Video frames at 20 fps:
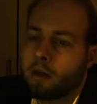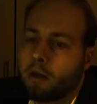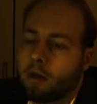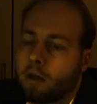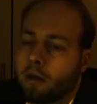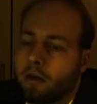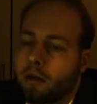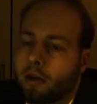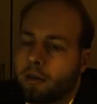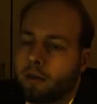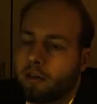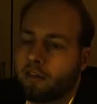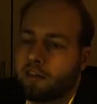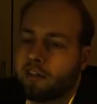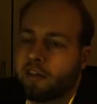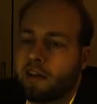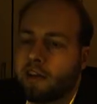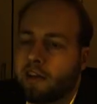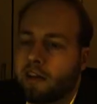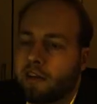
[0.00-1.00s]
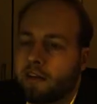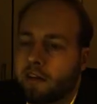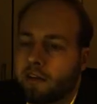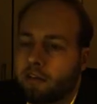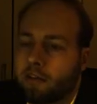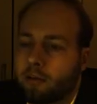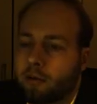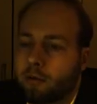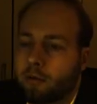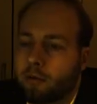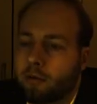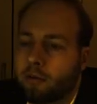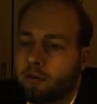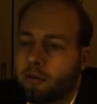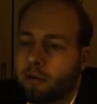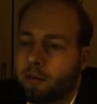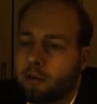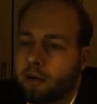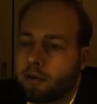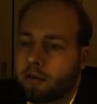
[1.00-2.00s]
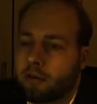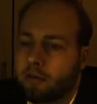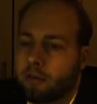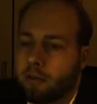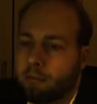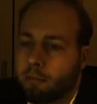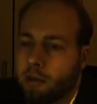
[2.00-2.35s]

Another steely tentacle directed the